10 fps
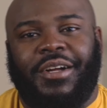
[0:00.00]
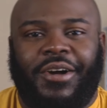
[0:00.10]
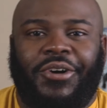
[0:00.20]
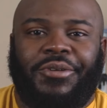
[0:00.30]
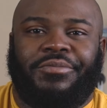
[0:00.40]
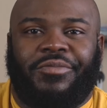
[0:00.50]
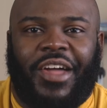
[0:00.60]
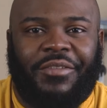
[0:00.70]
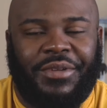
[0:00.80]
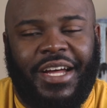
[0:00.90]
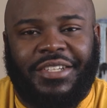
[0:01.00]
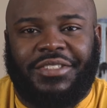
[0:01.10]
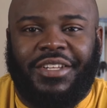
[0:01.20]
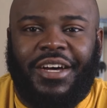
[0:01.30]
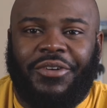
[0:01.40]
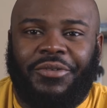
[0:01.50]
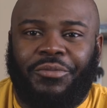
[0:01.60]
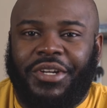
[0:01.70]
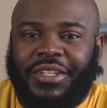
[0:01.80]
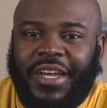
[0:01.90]
Um, I've been asked a lot on
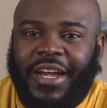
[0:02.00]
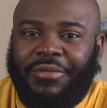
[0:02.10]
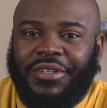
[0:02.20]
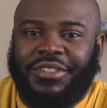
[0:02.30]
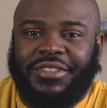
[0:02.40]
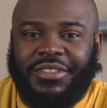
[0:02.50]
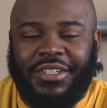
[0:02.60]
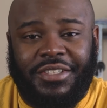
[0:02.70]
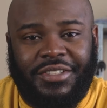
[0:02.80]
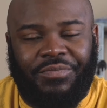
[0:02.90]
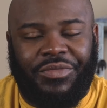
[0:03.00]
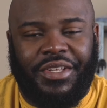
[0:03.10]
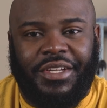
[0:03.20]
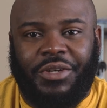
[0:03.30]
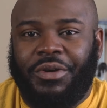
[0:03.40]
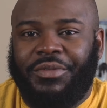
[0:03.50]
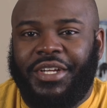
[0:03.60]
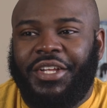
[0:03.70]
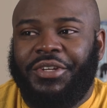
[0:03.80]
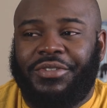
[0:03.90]
what cameras and, and equipment
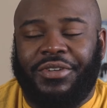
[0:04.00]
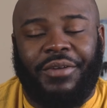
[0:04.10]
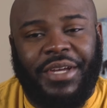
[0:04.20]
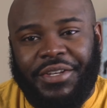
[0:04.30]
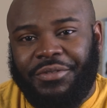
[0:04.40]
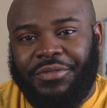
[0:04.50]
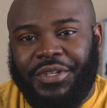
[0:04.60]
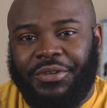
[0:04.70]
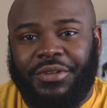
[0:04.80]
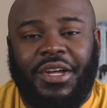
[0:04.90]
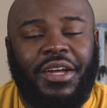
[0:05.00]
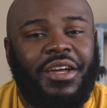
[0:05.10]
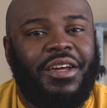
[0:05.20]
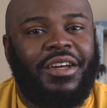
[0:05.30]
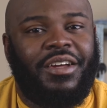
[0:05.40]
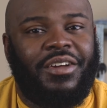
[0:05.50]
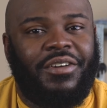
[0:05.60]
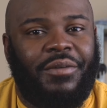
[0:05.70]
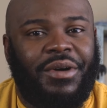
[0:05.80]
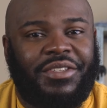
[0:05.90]
that I use, so I may do a video
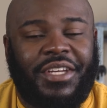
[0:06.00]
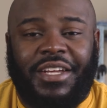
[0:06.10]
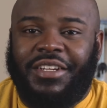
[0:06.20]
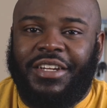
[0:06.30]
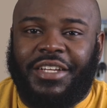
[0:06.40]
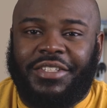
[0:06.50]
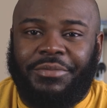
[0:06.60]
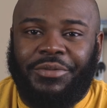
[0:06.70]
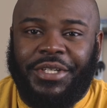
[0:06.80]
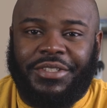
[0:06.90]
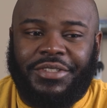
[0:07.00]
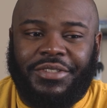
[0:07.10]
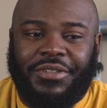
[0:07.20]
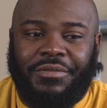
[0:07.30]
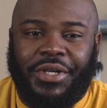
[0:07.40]
about that in the next couple weeks.